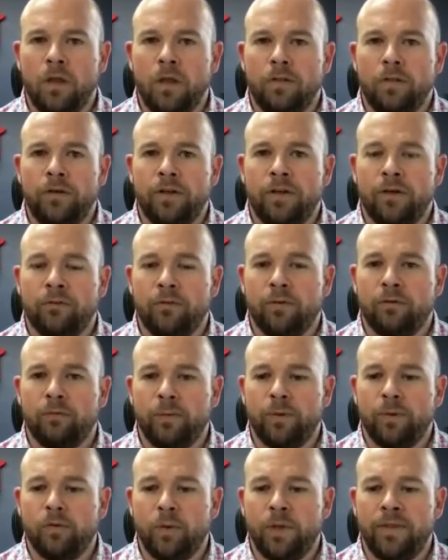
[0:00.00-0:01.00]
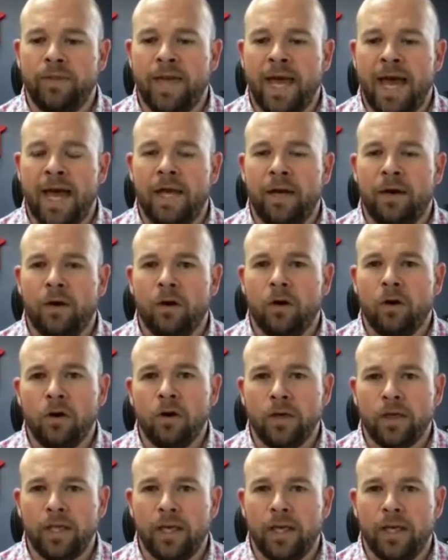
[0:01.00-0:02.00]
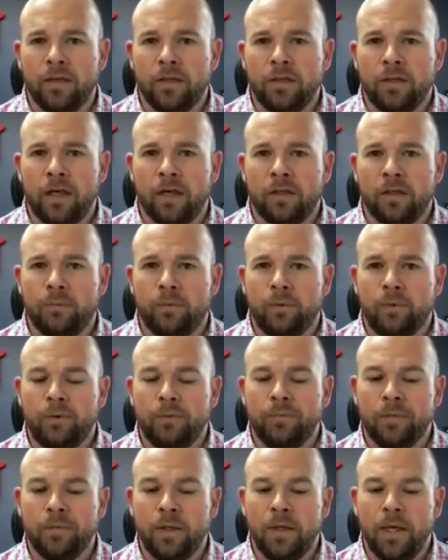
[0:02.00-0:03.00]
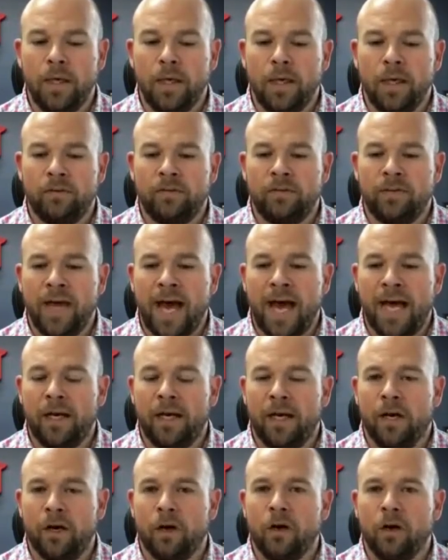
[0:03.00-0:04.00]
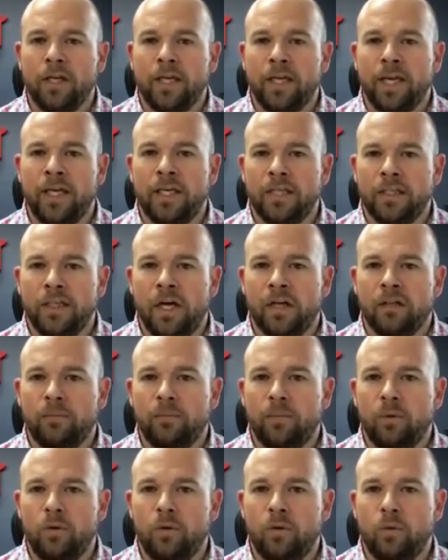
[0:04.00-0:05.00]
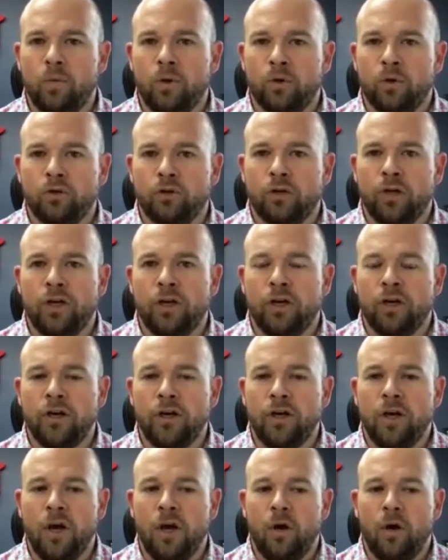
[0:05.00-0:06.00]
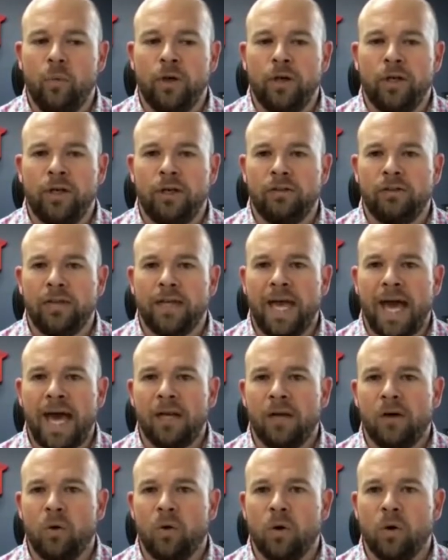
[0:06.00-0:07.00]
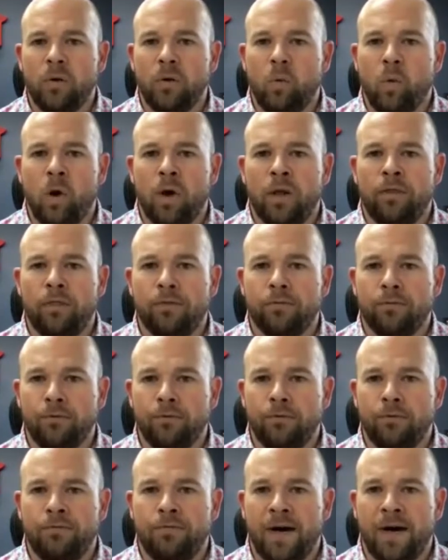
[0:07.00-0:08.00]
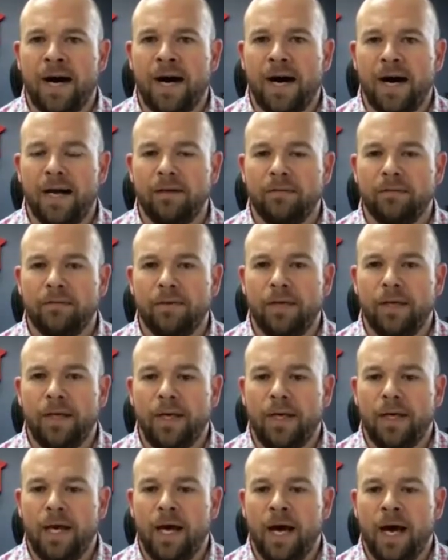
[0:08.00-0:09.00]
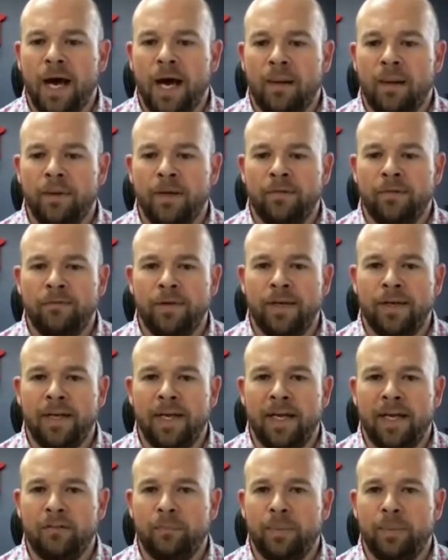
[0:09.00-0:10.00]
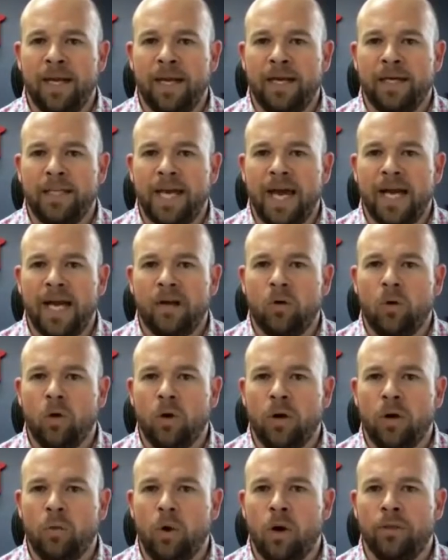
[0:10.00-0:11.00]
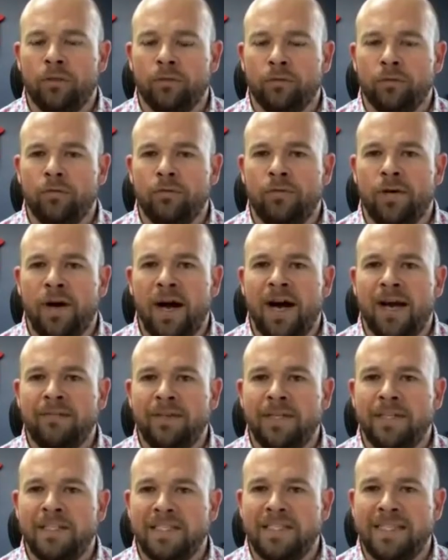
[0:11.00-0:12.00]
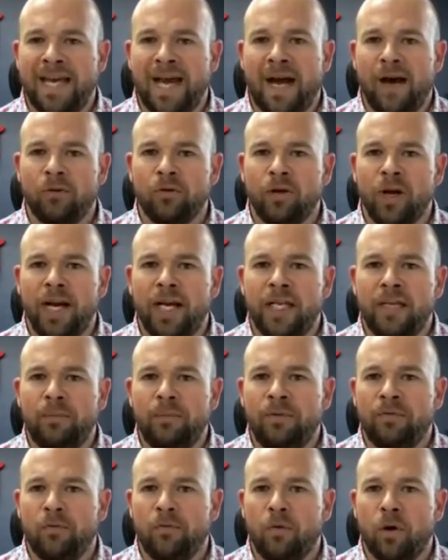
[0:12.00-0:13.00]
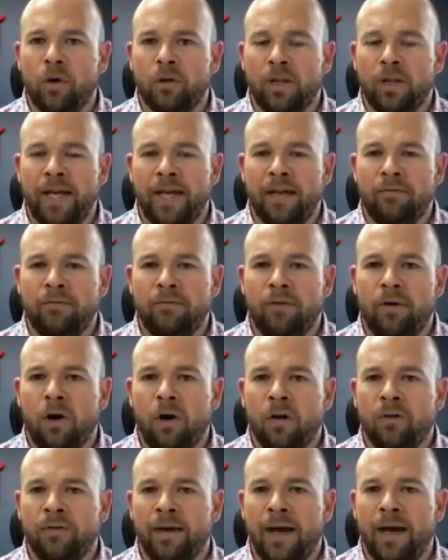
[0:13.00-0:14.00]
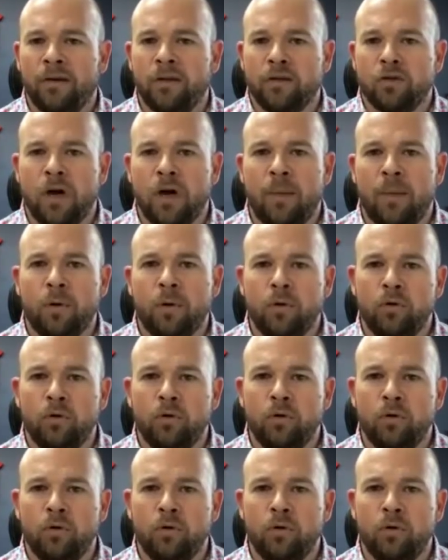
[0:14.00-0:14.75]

The difference between that and a hurricane deductible is that a hurricane deductible will trigger when it is category 1 through 5. If it has been category 1 through 5 and it's downgraded before landfall down to tropical